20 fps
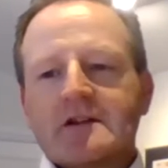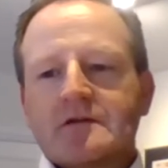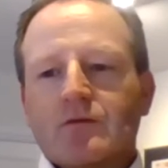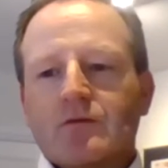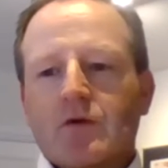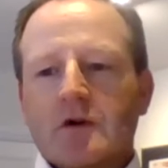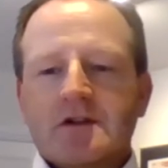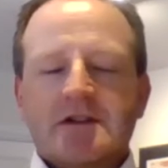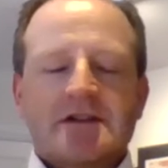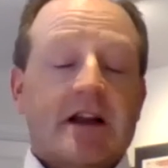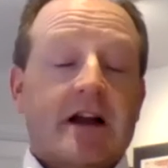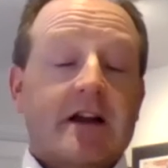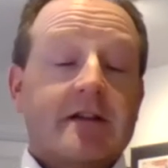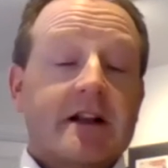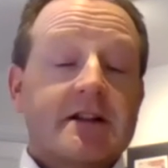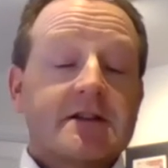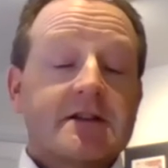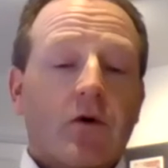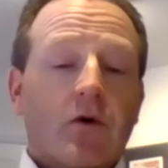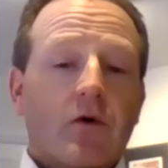to one side,
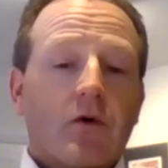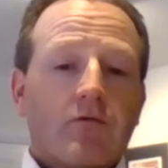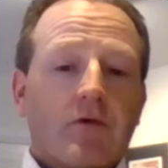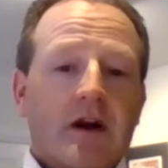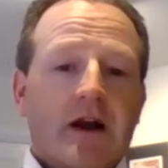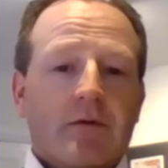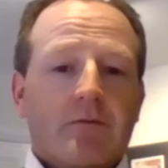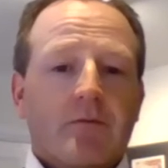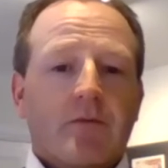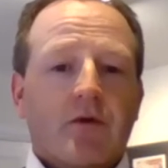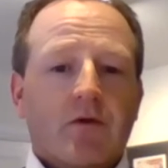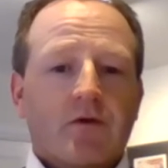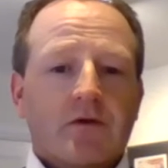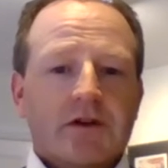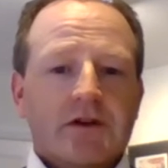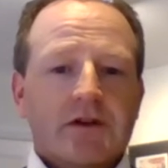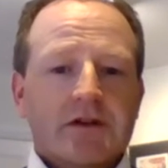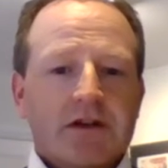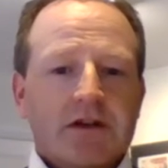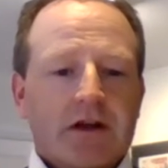that's all really
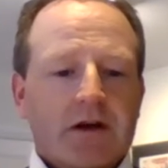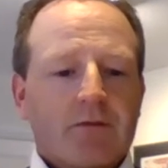important.